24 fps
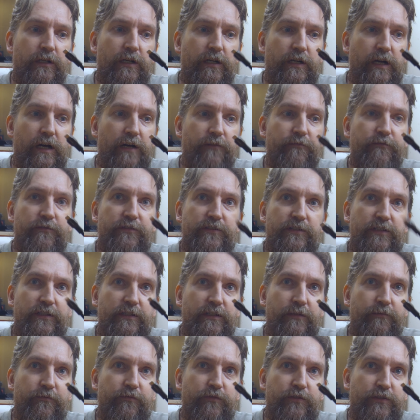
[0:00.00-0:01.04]
haven't seen
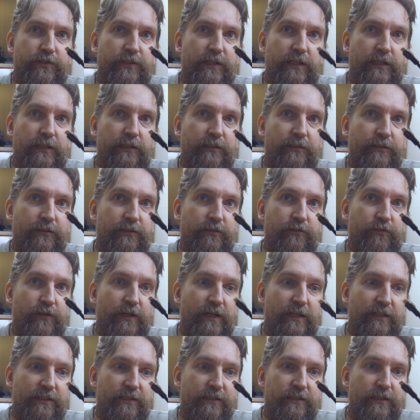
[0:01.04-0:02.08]
them for sale in the
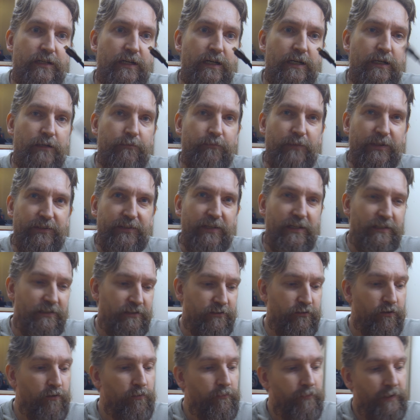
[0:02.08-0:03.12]
US, but that's
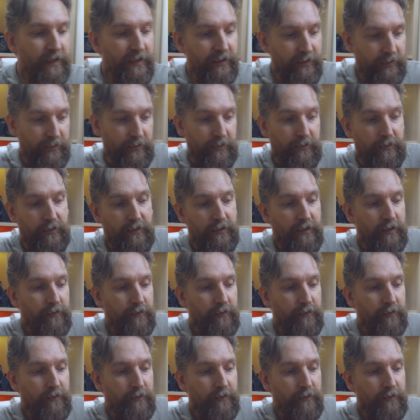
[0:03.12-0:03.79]
no biggie,